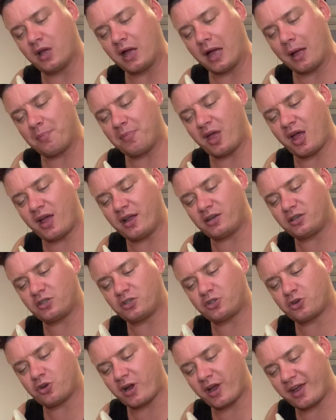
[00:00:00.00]
I'm
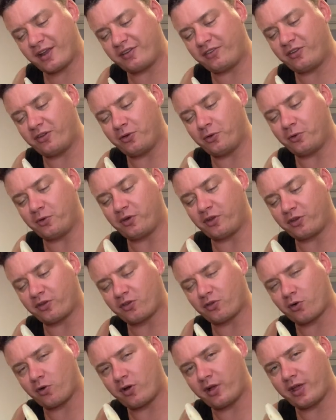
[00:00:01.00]
not trying to
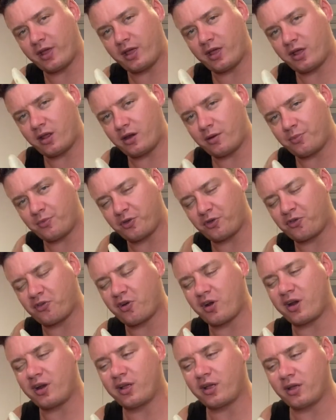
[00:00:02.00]
destroy it, I'm just
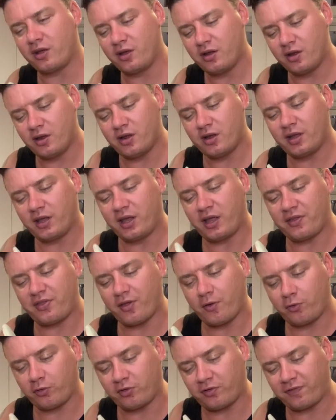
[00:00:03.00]
trying to get
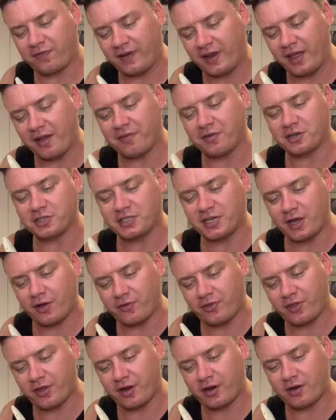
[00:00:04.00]
those flavors
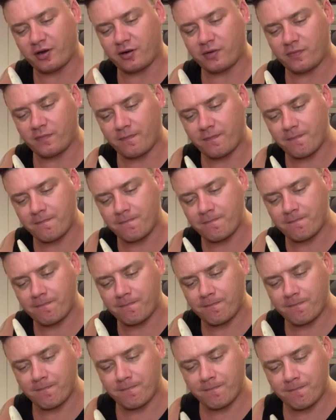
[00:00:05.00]
out there.
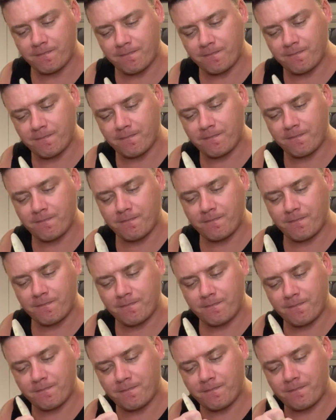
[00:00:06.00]

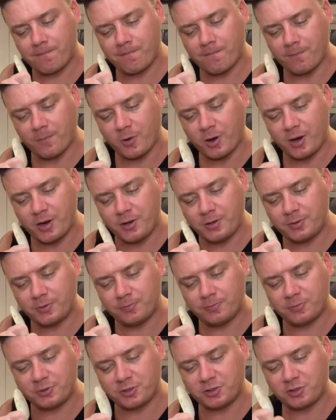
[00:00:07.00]
All right,
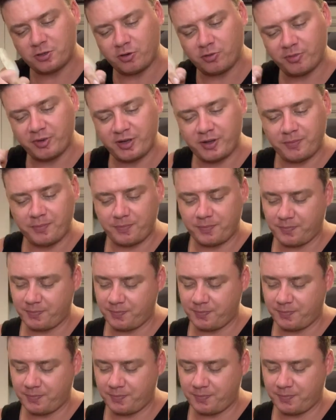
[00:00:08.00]
just a little bit.